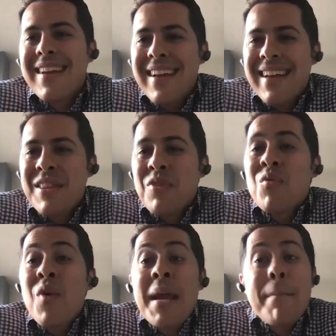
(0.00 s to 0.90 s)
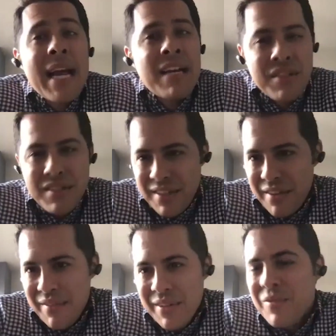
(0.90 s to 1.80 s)
the right balance
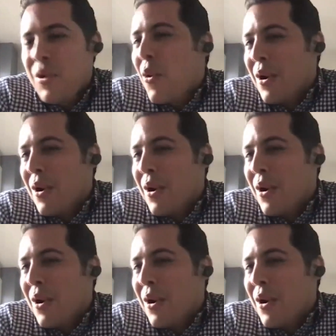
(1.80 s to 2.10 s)
of it, of course,